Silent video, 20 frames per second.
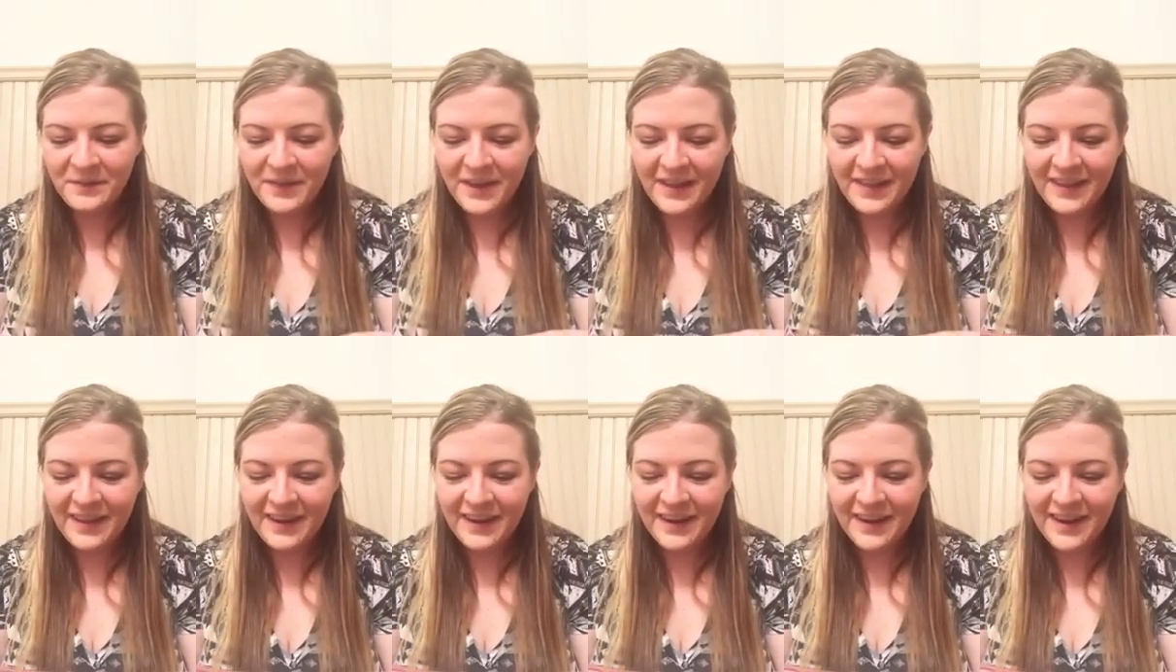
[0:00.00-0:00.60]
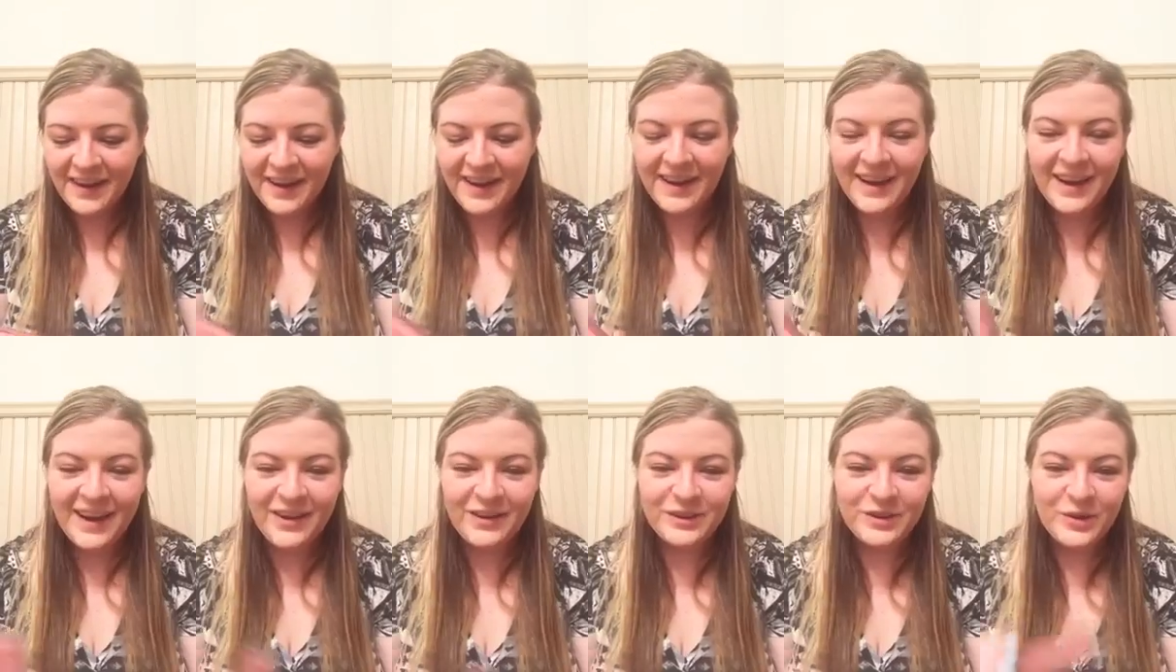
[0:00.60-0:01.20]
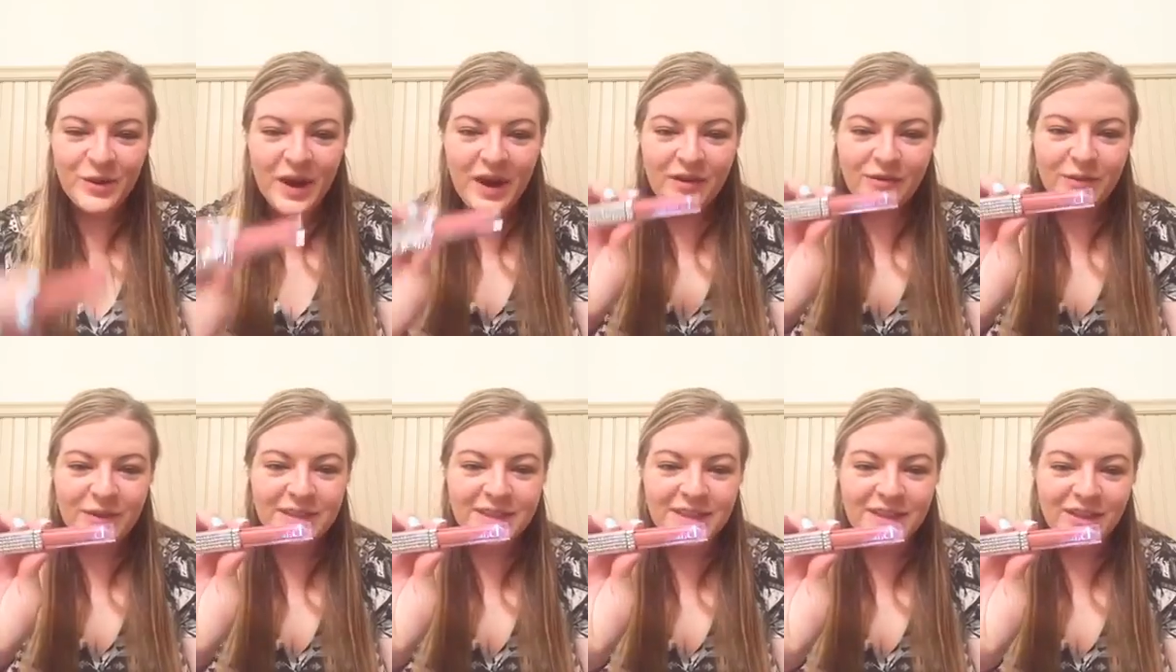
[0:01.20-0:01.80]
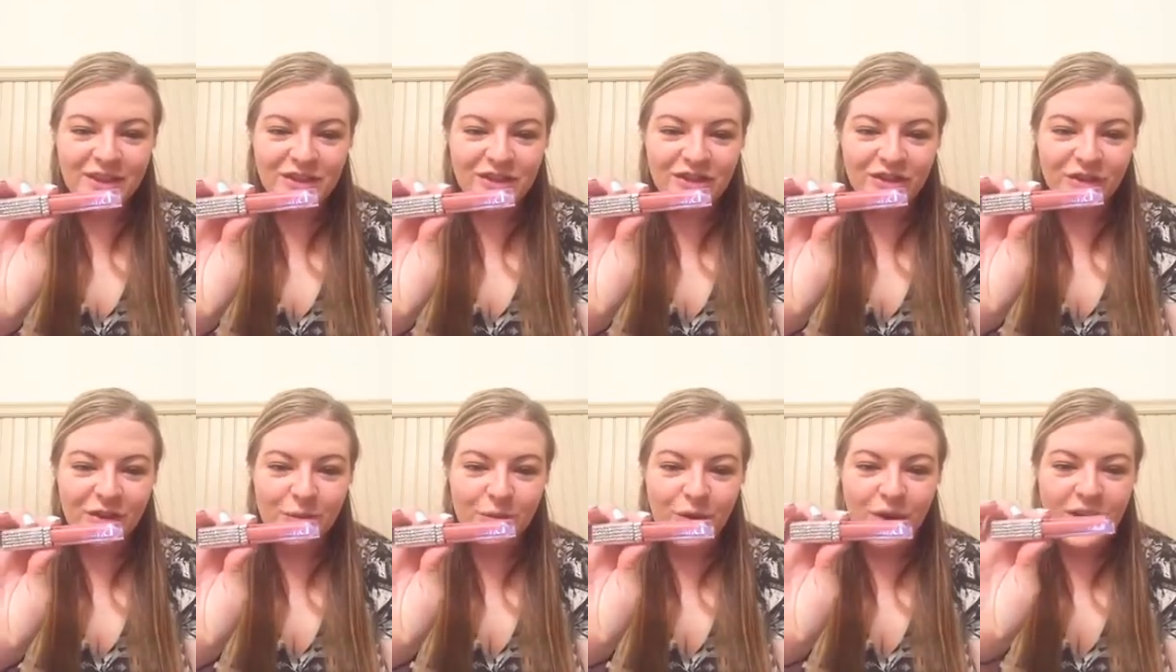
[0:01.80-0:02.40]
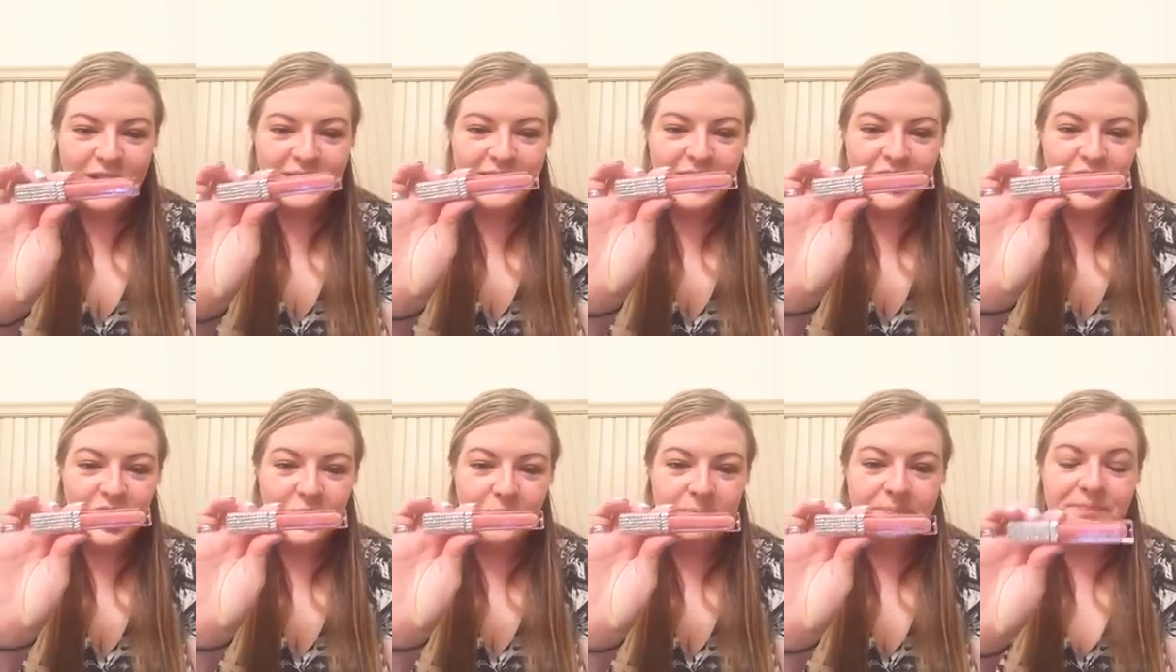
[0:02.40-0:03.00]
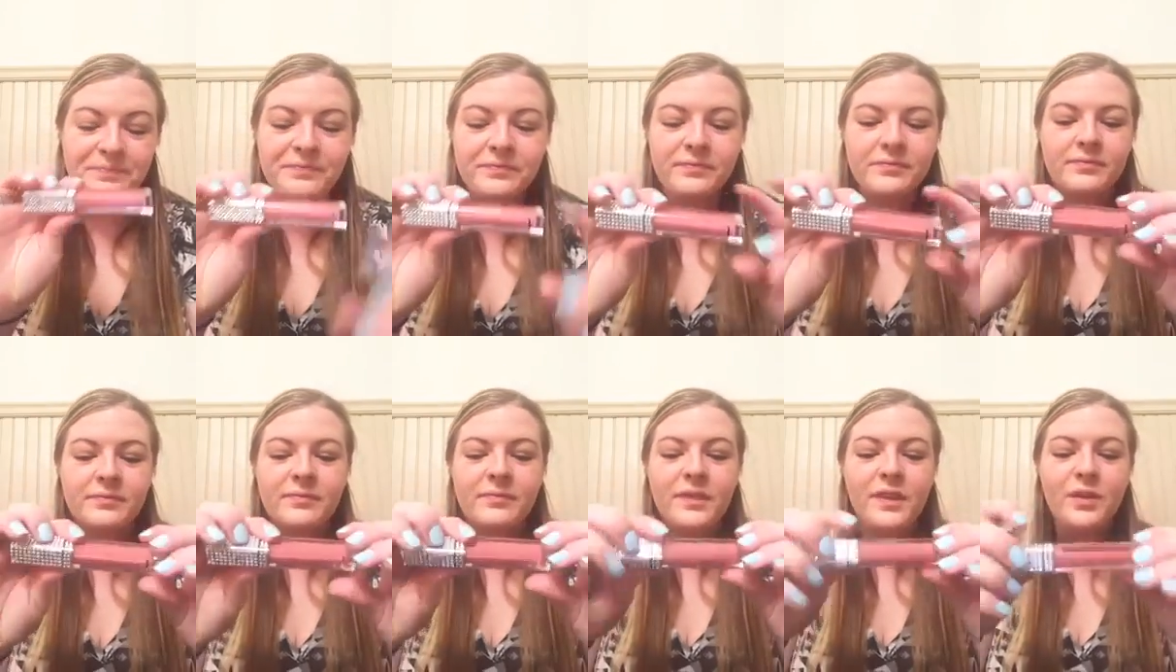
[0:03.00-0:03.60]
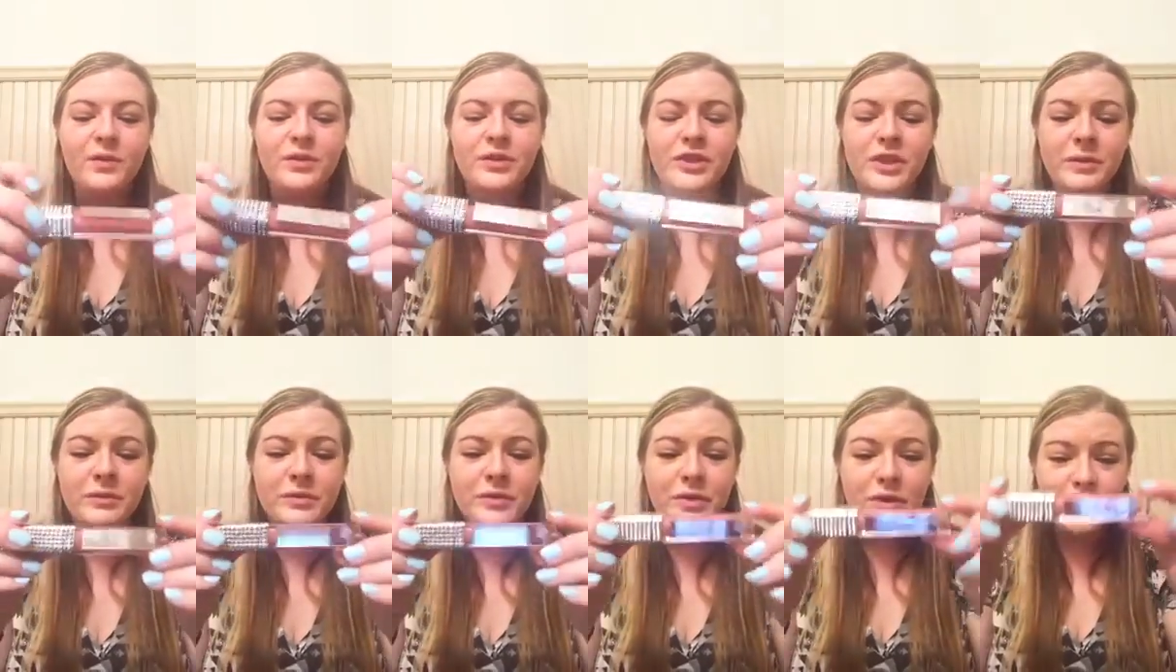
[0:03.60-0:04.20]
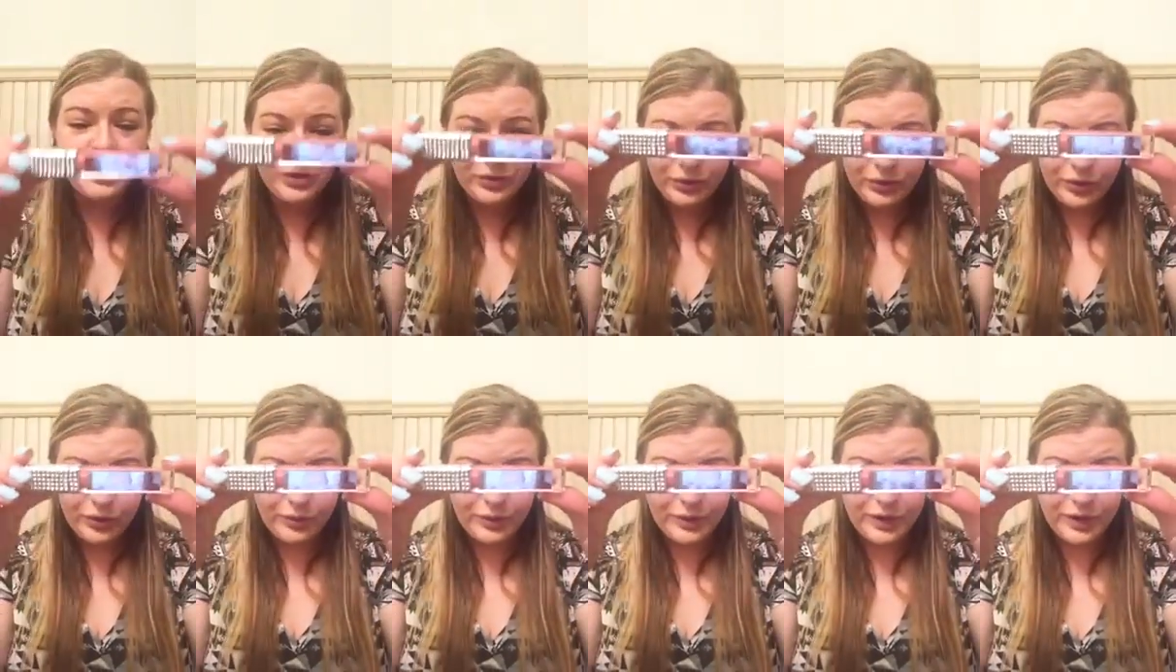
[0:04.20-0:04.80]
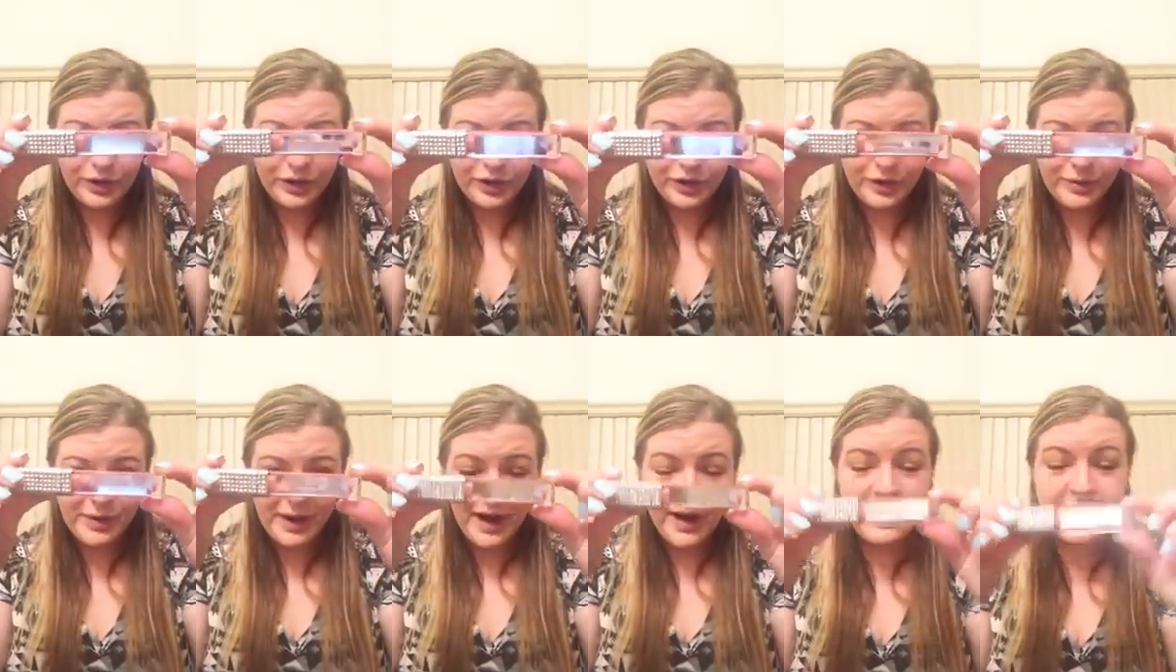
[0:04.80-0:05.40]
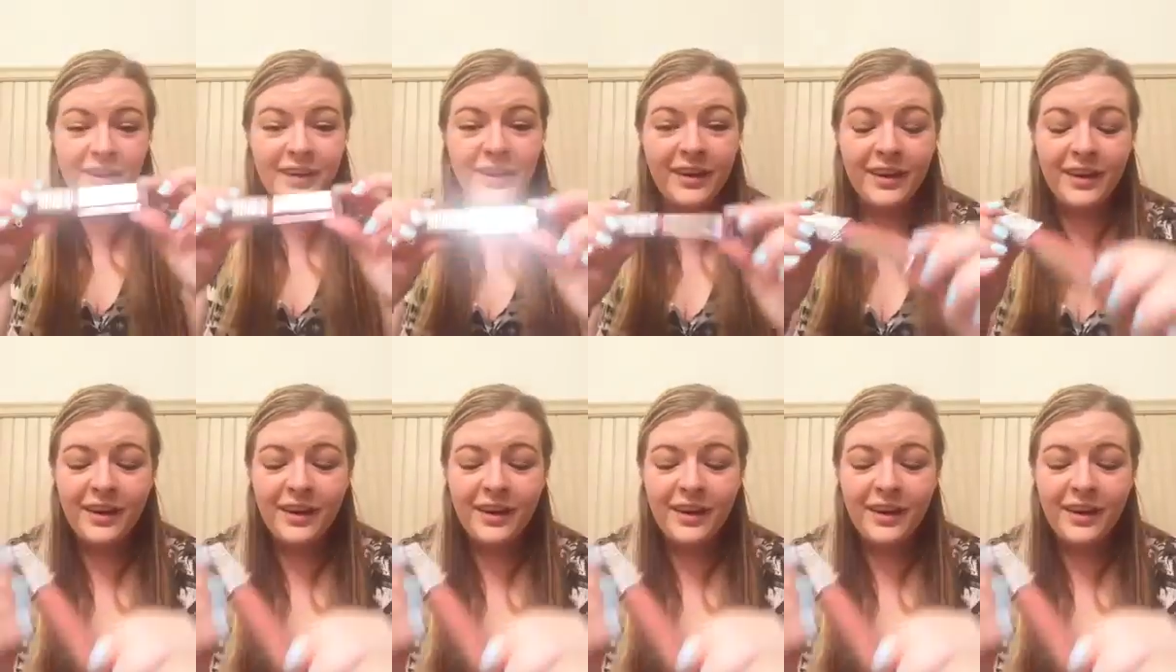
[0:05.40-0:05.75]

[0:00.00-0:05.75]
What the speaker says: And then I also have my signature lip gloss here, which comes with a cute little mirror on the back.